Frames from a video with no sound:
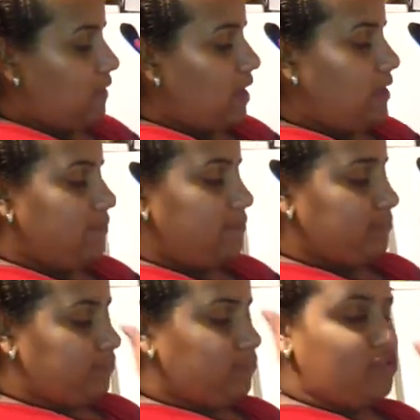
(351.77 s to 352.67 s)
I
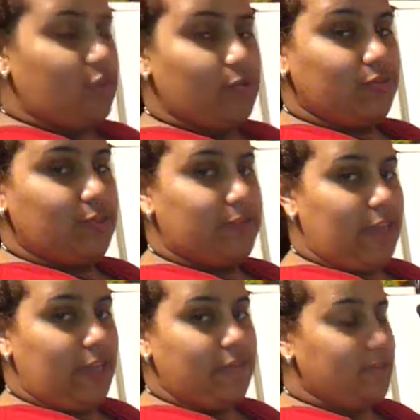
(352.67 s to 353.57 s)
chose the
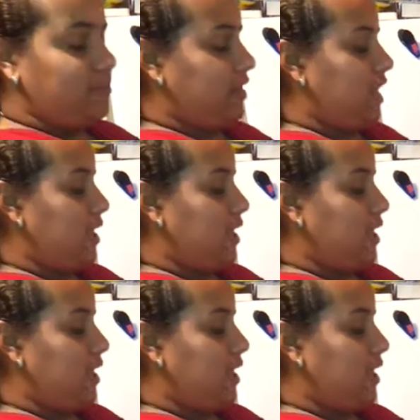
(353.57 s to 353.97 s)
flavors and